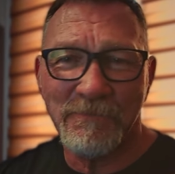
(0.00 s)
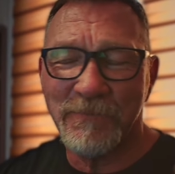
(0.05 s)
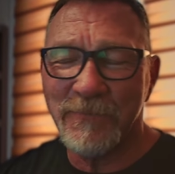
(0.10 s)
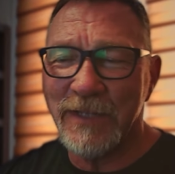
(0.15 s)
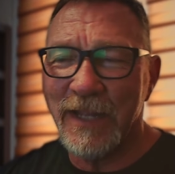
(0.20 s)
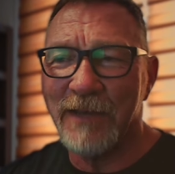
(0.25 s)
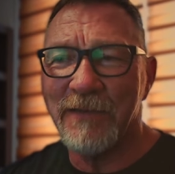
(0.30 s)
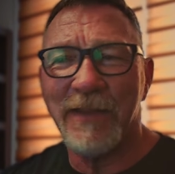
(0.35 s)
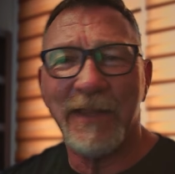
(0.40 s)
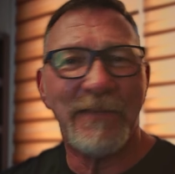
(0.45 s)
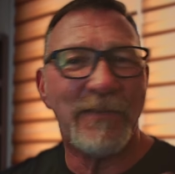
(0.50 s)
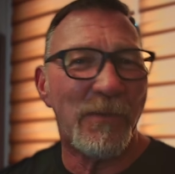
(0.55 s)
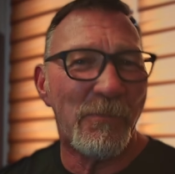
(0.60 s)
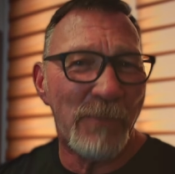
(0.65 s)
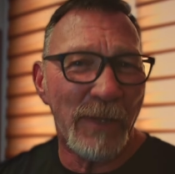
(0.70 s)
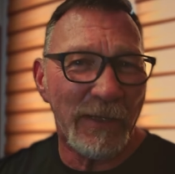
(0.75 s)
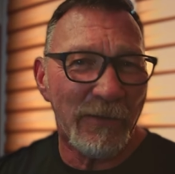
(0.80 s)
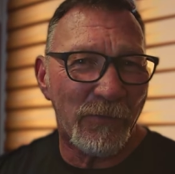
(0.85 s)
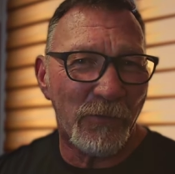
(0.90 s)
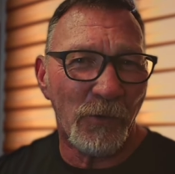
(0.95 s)
kind of like the
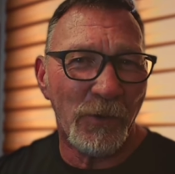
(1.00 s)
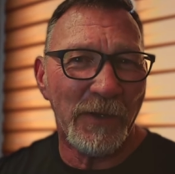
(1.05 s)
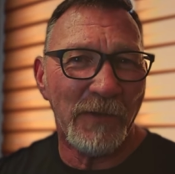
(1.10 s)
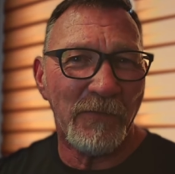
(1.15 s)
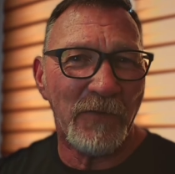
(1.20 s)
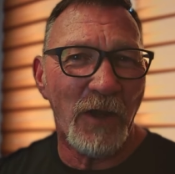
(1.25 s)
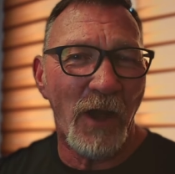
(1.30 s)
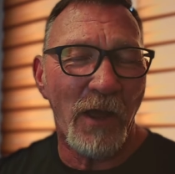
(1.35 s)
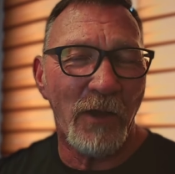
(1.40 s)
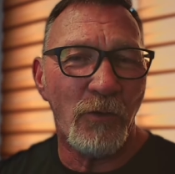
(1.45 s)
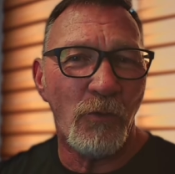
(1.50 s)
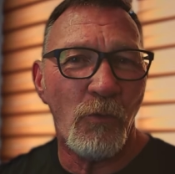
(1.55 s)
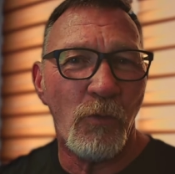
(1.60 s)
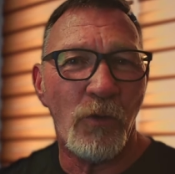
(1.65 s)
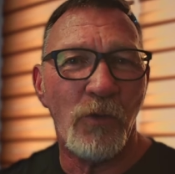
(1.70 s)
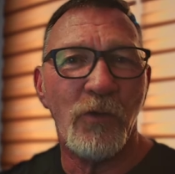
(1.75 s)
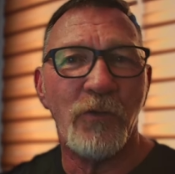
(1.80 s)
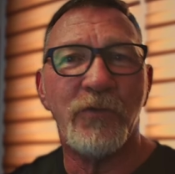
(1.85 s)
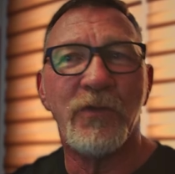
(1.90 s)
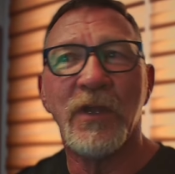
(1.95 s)
big three in the auto
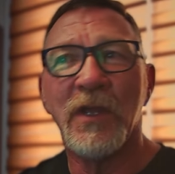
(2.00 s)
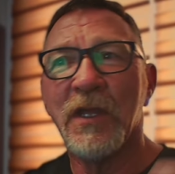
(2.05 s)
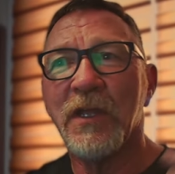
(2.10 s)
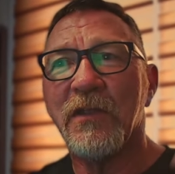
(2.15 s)
world.